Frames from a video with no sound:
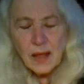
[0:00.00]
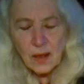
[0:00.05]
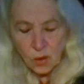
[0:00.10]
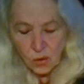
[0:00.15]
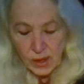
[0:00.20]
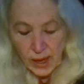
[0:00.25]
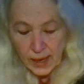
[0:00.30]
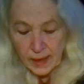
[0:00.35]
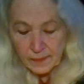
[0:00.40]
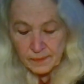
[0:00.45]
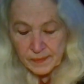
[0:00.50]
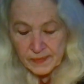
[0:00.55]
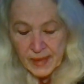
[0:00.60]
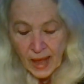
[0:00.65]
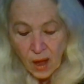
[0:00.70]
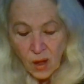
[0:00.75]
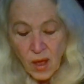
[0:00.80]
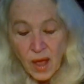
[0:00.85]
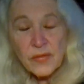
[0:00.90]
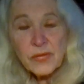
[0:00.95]
Okay,
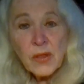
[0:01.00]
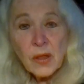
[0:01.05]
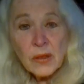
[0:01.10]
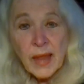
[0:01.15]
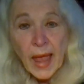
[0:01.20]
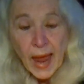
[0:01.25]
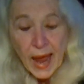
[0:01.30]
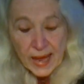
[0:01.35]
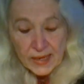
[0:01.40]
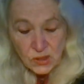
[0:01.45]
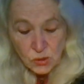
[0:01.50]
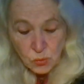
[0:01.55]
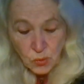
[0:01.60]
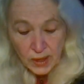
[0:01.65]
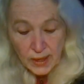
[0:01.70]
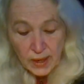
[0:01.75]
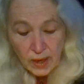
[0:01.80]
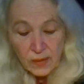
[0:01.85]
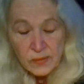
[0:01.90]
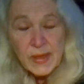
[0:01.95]
now
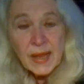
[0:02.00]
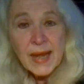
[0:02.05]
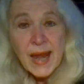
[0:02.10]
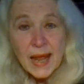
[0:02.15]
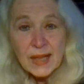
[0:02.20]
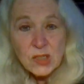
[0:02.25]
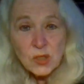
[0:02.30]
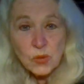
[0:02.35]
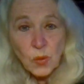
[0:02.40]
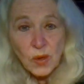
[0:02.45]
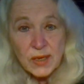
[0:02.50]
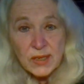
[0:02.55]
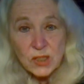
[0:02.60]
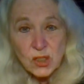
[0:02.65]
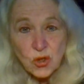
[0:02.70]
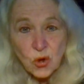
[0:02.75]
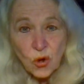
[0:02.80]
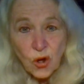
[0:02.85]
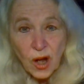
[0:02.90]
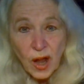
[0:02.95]
the next one is
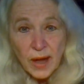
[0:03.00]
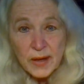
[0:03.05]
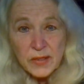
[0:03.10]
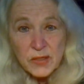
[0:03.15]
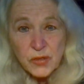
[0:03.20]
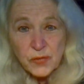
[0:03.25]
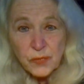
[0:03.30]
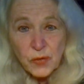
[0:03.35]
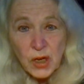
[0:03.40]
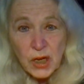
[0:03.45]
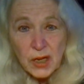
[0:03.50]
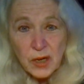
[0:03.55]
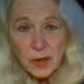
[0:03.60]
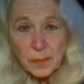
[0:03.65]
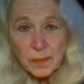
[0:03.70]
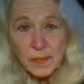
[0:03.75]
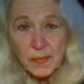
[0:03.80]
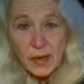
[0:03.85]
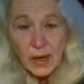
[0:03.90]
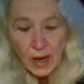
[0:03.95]
Torhana's
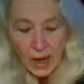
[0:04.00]
Freedom.